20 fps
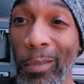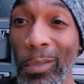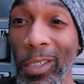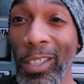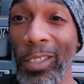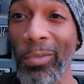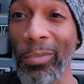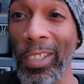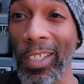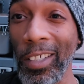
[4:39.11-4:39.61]

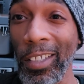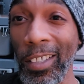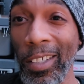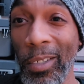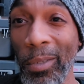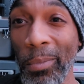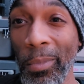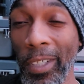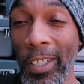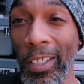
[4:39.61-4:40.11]
this
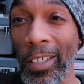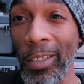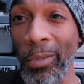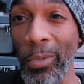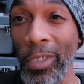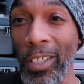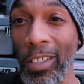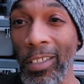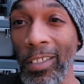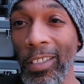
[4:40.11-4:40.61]
weekend, man. It
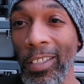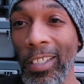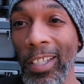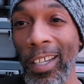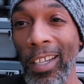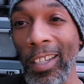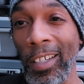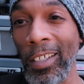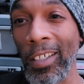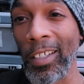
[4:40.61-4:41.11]
was
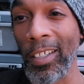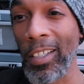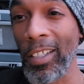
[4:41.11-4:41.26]
insane.